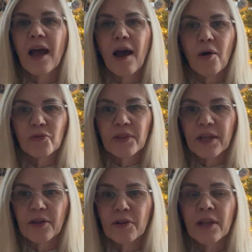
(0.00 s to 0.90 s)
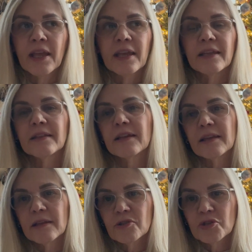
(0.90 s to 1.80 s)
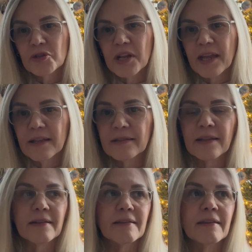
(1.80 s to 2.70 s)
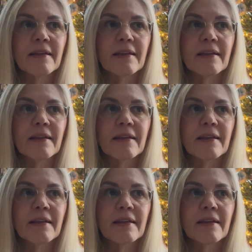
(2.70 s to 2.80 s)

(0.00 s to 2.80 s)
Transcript: out there in the internet and